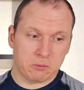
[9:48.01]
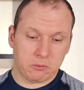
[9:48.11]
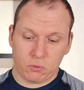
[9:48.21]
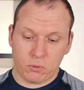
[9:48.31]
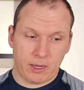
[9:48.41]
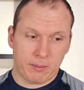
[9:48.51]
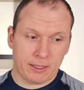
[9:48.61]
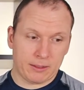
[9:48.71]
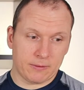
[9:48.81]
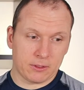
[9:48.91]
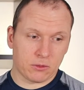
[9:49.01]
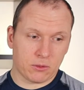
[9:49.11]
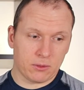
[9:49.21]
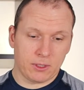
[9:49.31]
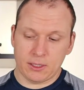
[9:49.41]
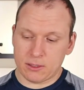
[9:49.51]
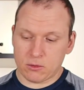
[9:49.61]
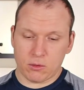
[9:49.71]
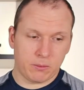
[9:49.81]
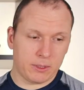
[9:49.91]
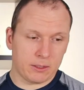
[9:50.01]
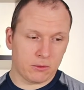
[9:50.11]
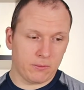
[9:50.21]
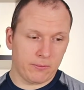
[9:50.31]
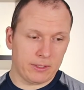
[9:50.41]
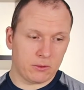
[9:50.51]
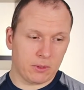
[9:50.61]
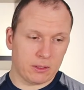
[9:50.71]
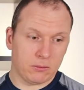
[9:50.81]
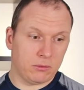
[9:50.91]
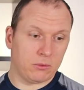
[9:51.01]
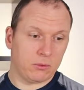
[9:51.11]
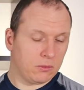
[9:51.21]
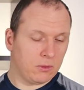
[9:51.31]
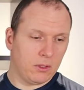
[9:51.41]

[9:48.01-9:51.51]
way better the scroll here compared to this one. Oof,